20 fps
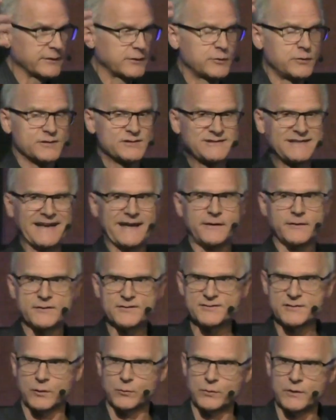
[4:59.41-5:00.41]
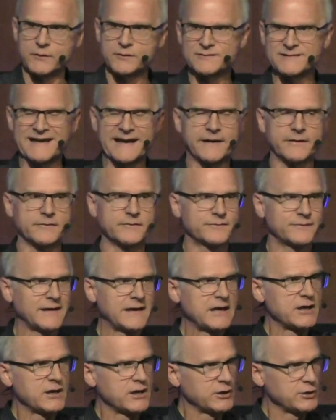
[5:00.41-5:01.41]
The Crusaders arose out of
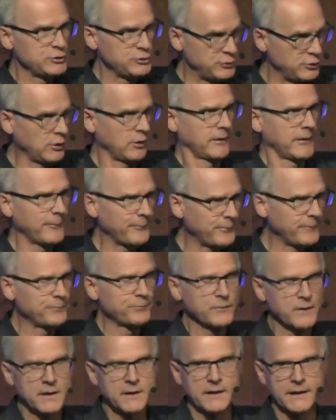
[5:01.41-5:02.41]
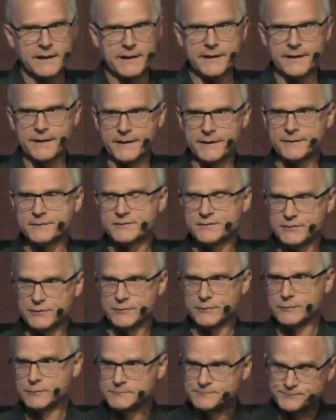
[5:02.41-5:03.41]
Europe
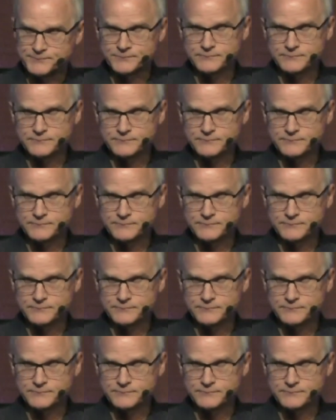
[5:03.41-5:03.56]
to